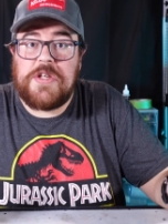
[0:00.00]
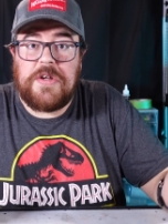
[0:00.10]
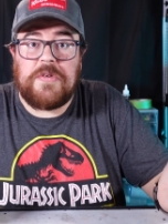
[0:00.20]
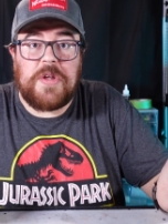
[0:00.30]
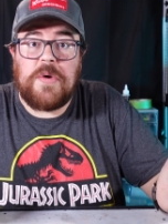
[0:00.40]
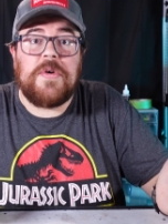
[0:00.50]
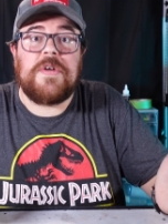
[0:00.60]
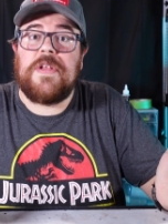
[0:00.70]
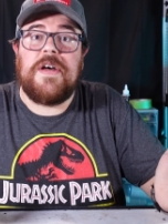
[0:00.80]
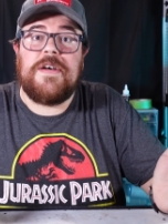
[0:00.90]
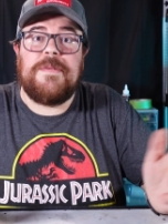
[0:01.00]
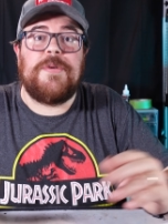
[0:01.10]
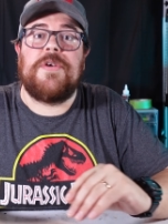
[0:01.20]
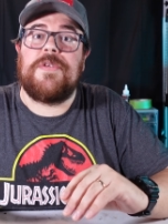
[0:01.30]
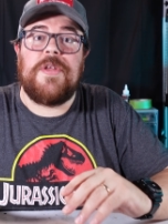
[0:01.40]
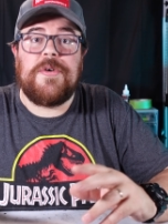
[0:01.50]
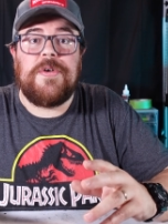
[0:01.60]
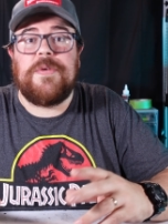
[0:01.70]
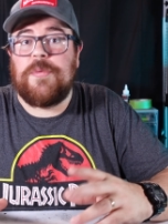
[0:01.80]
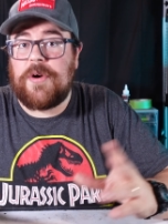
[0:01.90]
to your local club or your
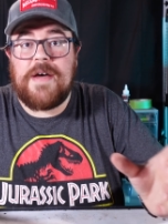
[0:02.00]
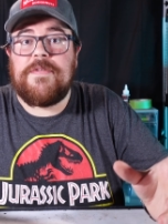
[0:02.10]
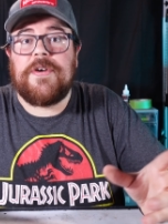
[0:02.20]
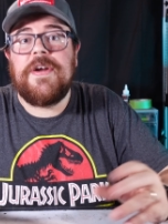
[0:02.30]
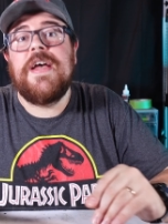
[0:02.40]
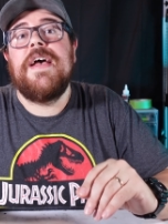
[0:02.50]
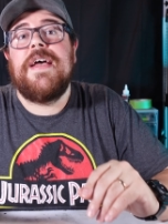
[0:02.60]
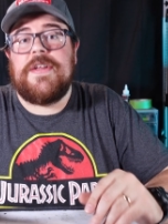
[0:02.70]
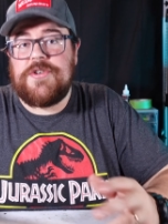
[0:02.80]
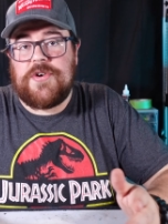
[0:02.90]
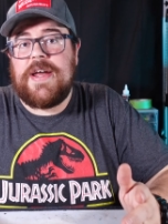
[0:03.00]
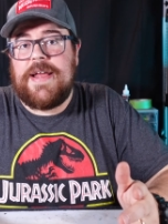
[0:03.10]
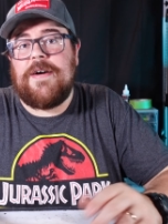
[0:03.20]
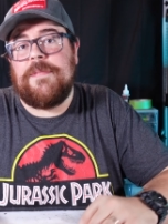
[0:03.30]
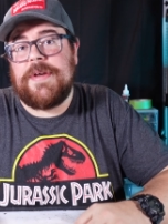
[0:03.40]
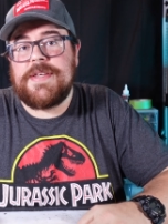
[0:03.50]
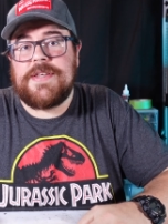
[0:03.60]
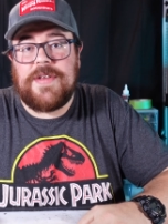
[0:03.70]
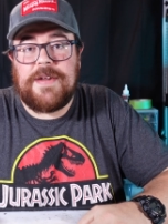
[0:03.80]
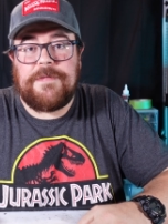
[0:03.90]
local wherever and try it out because
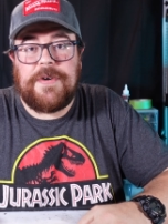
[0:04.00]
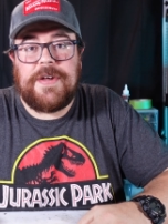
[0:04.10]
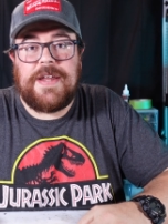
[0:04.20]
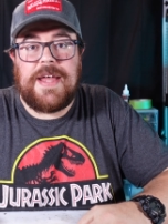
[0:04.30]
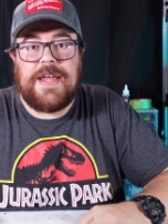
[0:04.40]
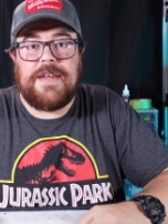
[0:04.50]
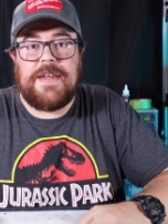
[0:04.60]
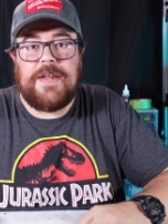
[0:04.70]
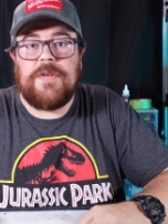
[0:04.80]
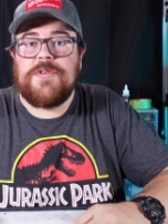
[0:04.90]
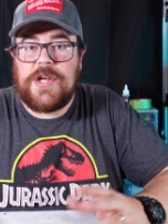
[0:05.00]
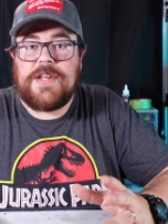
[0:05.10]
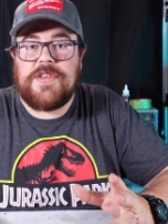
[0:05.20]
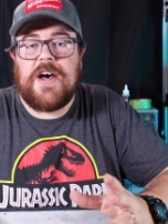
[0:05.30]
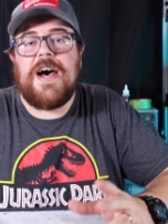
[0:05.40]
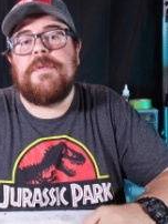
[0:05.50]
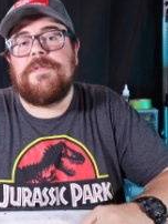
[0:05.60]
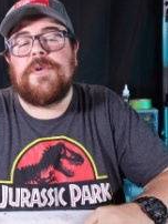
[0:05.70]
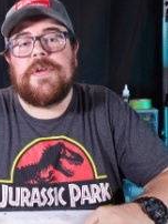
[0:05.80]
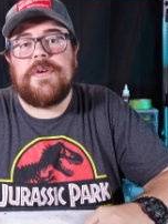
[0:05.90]
it's a lot of fun and it'll change the hobby
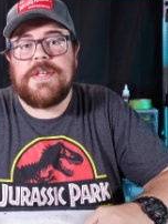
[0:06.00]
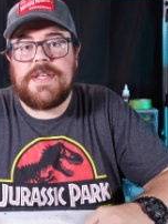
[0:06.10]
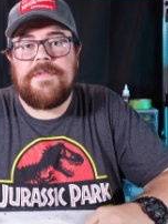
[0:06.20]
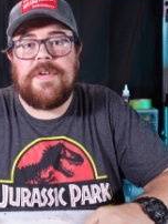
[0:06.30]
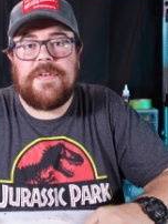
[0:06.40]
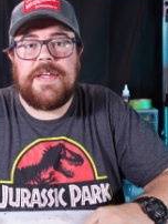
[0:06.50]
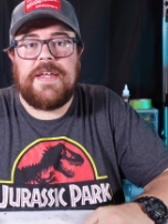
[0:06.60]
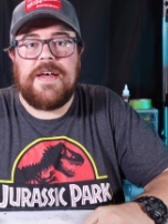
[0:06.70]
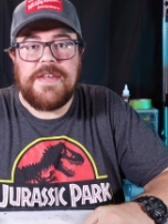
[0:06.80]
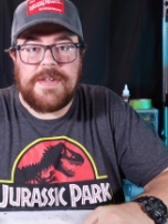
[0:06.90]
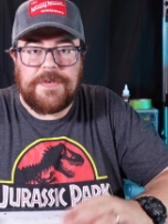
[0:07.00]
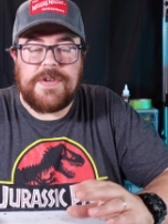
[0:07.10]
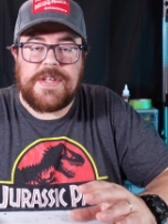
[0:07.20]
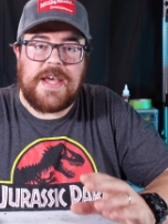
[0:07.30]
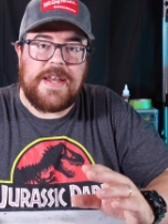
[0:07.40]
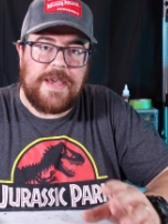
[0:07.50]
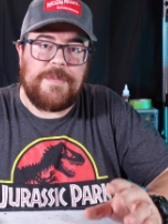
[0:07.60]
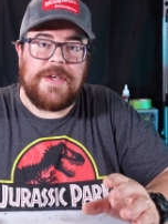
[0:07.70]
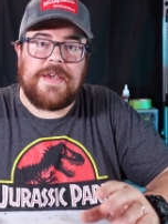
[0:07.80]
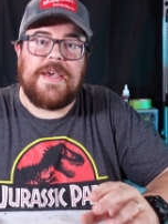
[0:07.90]
for you. It's definitely a different
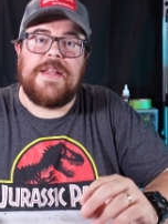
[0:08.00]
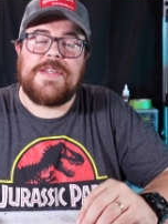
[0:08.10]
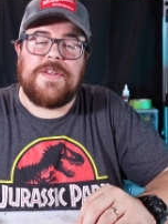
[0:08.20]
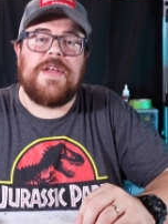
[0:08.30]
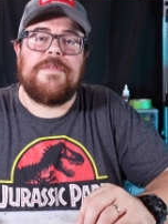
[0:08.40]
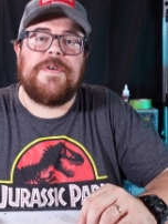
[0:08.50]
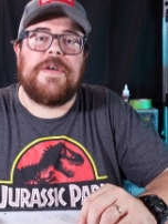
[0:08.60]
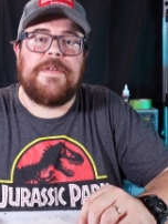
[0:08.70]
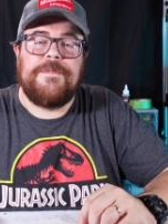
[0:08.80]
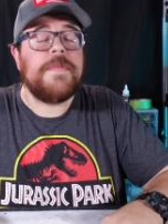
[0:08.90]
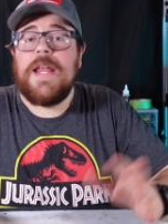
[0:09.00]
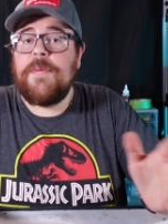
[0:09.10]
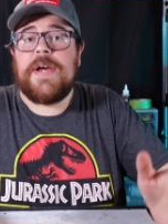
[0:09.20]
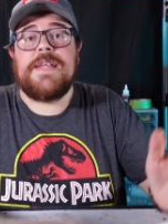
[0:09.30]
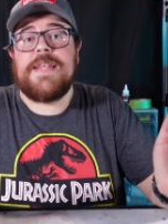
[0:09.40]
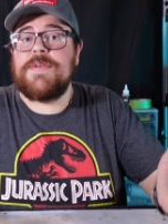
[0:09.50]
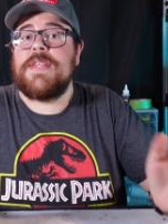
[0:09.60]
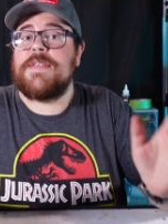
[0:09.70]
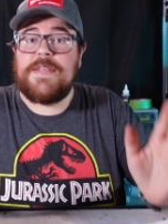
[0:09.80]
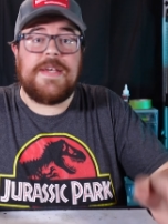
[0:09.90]
dynamic and it's a lot of fun. Anyway, guys, that was
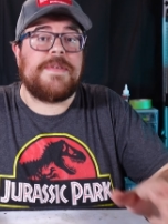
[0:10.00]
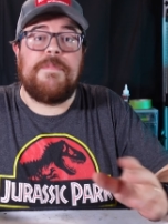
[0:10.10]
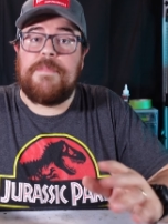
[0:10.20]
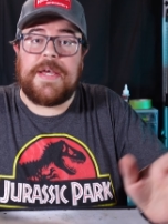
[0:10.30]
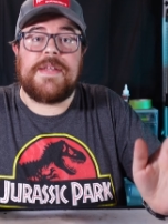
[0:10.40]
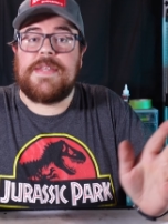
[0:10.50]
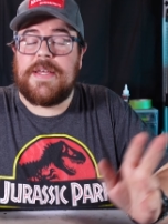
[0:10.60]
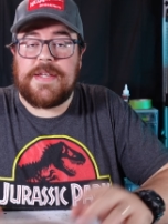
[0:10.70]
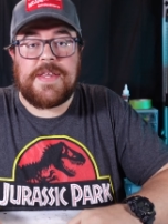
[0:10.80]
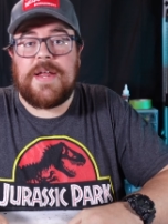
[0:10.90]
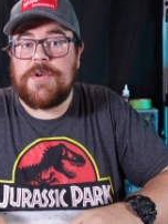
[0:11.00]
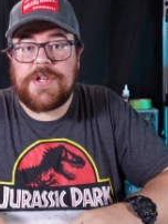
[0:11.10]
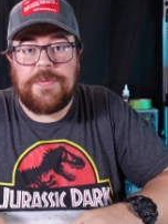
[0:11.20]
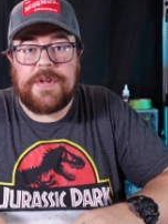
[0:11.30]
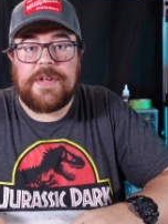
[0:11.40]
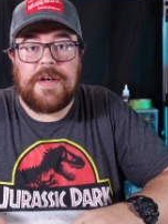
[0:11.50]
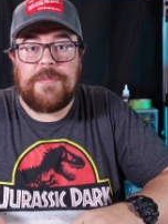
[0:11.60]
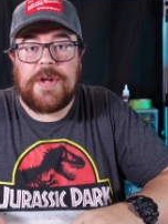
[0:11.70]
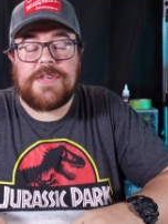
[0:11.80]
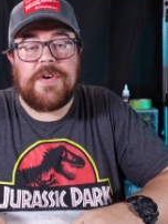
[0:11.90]
the six biggest things that I wish I would have
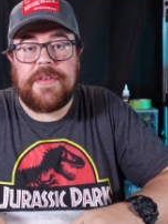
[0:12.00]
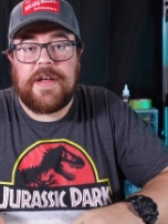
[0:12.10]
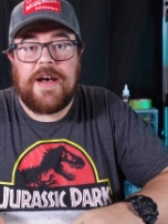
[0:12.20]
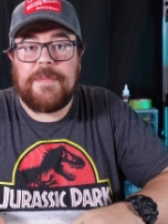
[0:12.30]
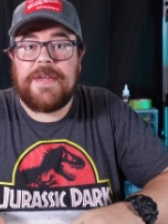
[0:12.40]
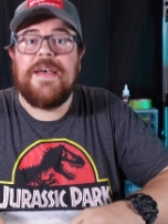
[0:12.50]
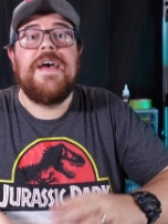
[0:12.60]
done when I started the hobby.